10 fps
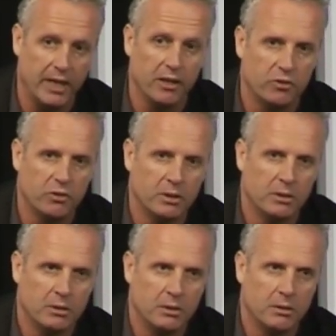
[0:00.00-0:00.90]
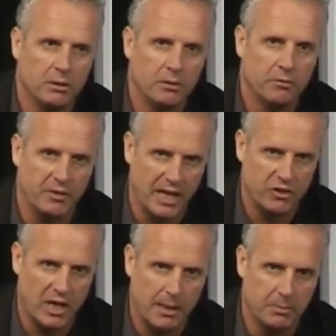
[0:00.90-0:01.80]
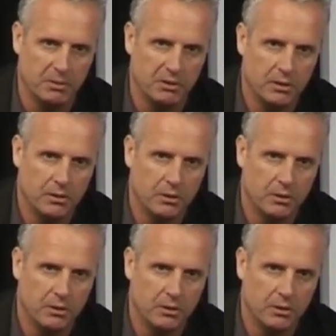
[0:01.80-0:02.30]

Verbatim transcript: years for that to happen.